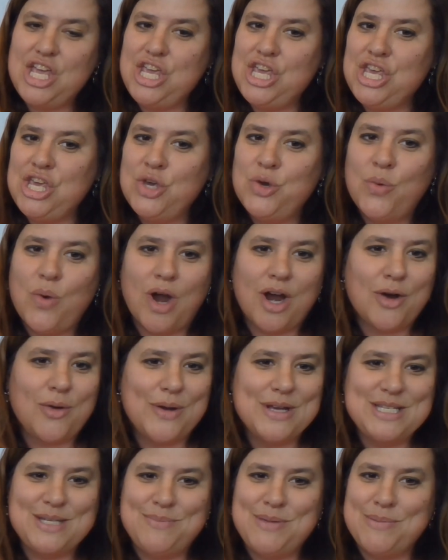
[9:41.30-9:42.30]
You are
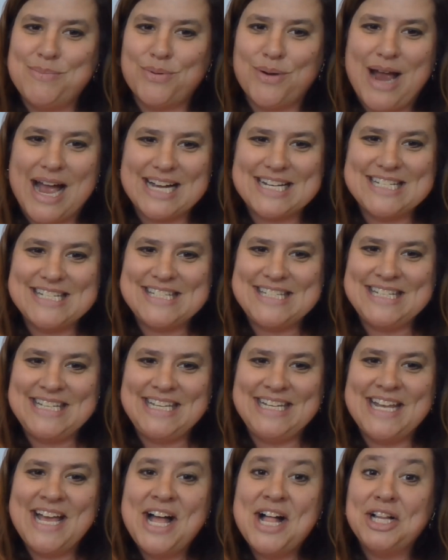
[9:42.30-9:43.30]
going to be
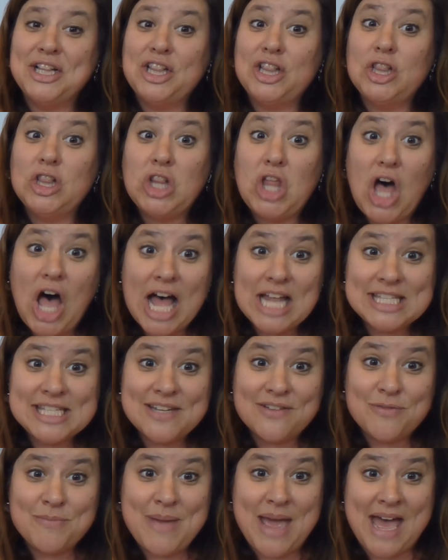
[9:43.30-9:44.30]
practicing
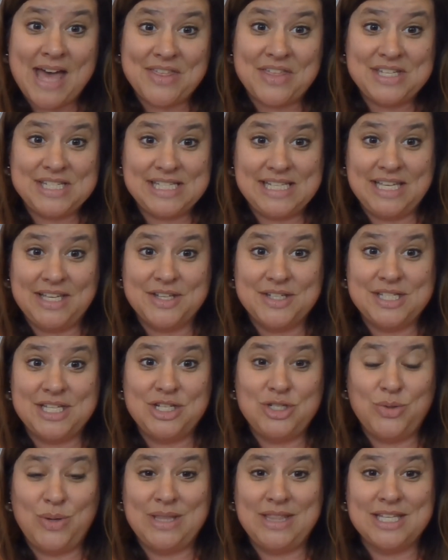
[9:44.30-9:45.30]
lots of math skills
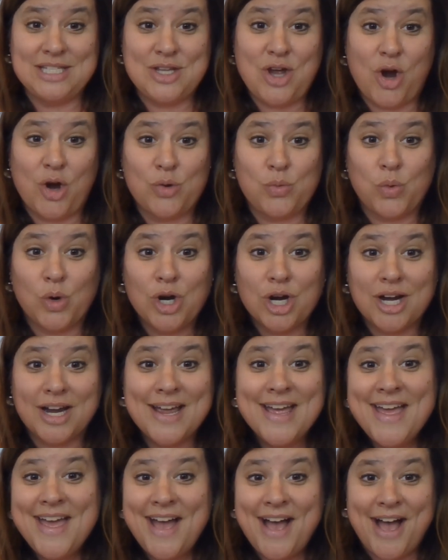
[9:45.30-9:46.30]
and doing this hard
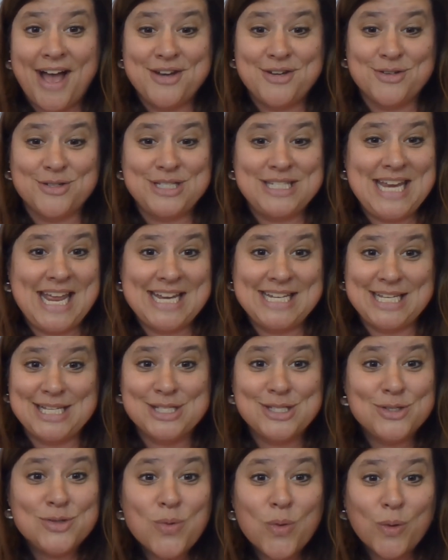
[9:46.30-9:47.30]
work
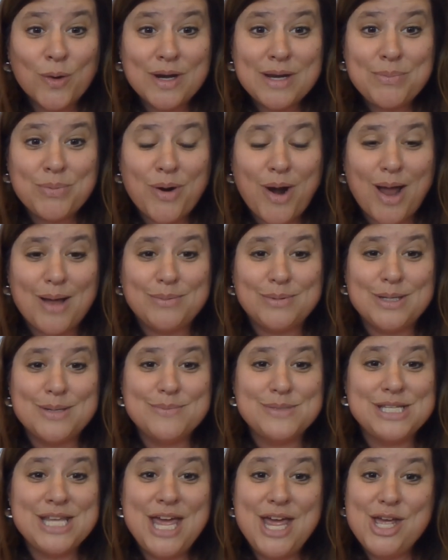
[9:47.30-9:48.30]
understanding story
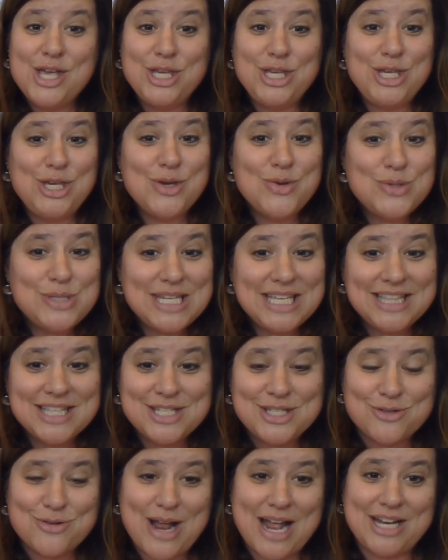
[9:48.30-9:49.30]
problems, using
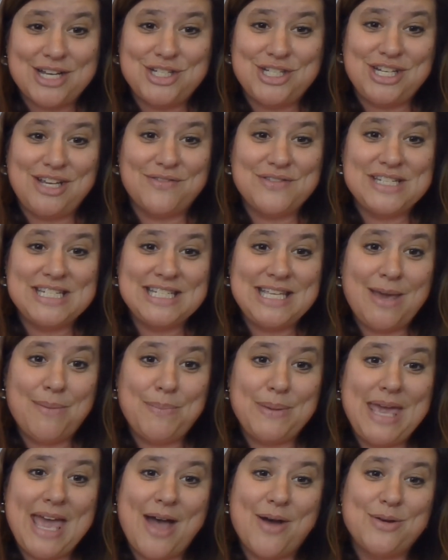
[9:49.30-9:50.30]
the strategy of
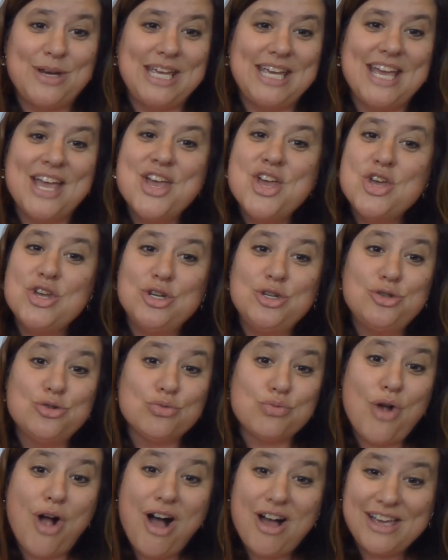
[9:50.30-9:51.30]
skip counting,
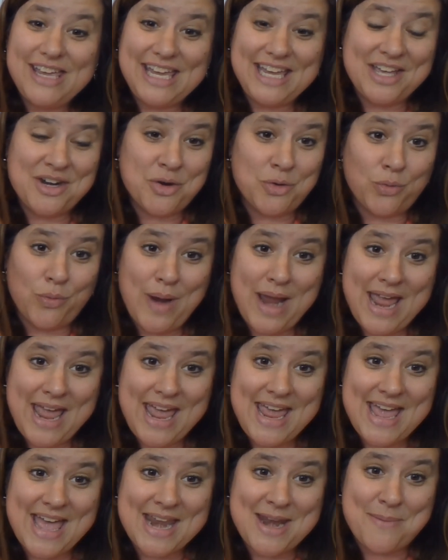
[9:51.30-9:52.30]
drawing an
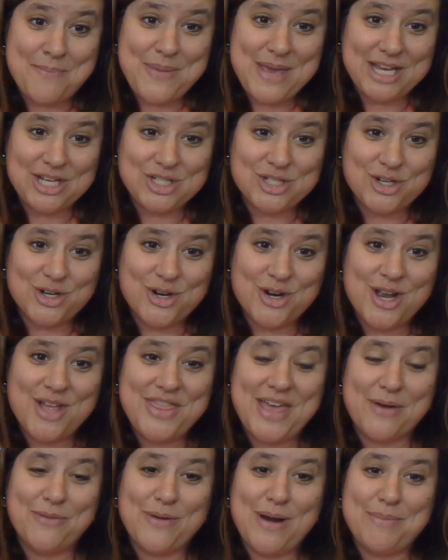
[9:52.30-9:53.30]
array and a
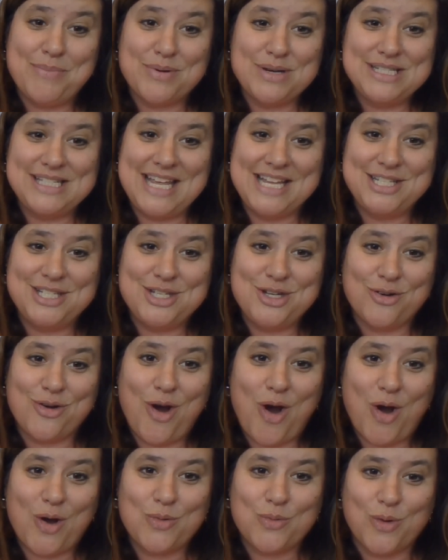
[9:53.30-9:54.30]
picture that represents your
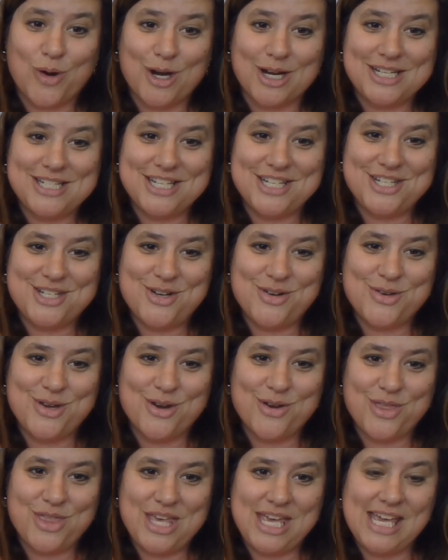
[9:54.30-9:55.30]
hard work to show
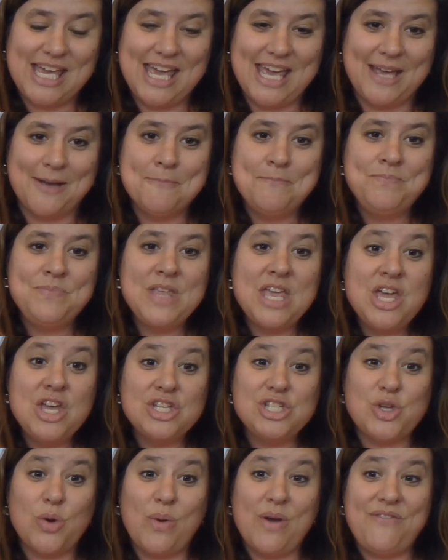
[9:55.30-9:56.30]
your thinking.
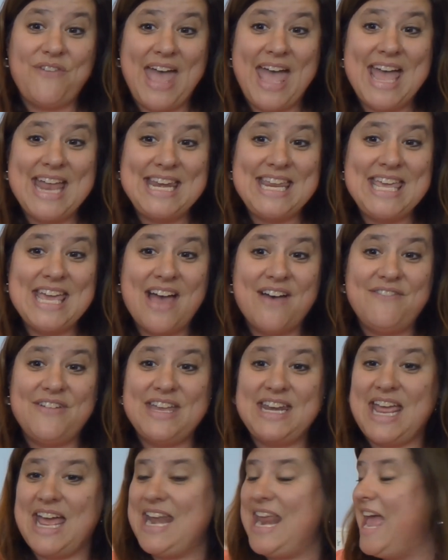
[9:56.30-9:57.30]
So if any of
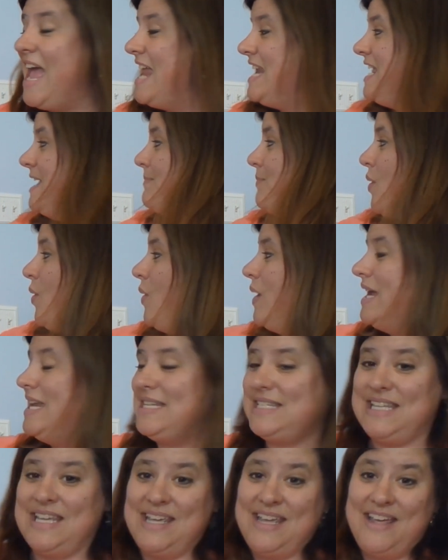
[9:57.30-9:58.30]
it at any
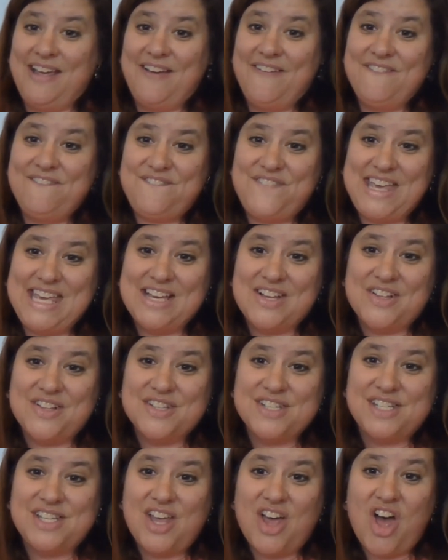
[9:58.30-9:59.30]
point
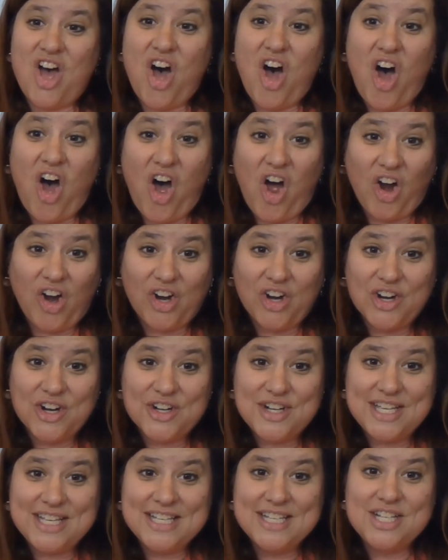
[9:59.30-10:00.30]
feels
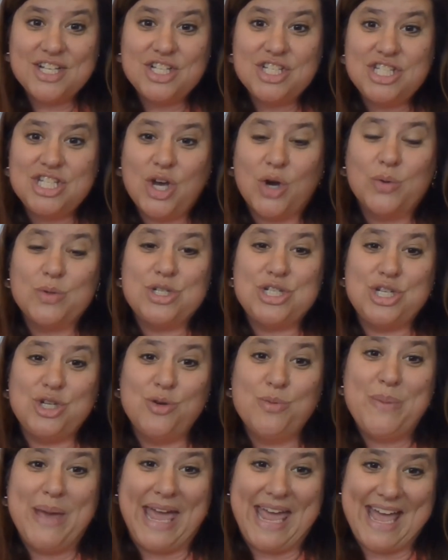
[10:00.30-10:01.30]
hard, don't
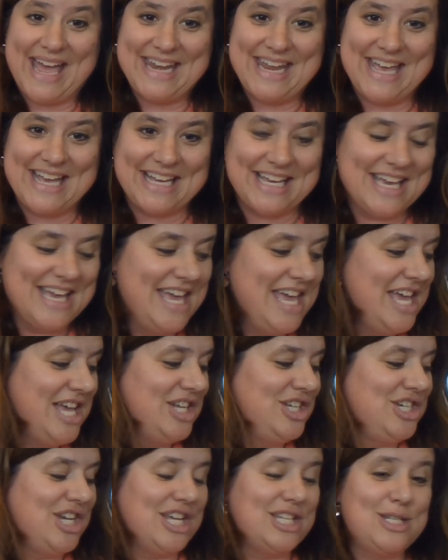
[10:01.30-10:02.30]
you panic.
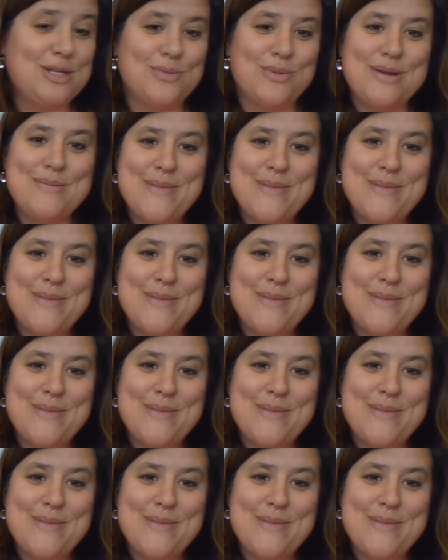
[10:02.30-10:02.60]
Just